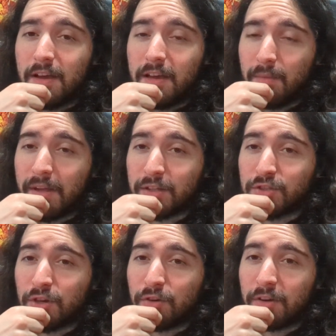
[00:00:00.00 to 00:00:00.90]
He made a
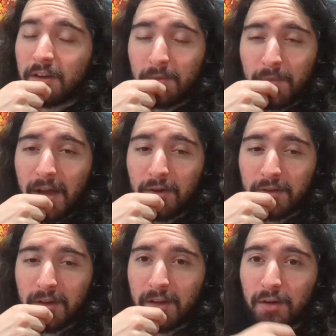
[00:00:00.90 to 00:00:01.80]
joke about
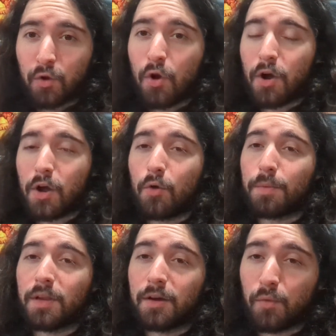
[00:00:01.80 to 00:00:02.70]

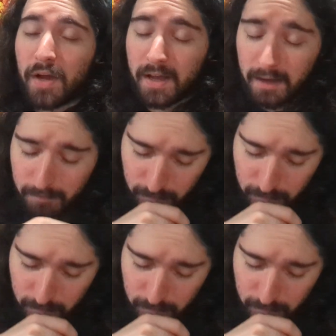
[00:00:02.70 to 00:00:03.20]
Coppola waking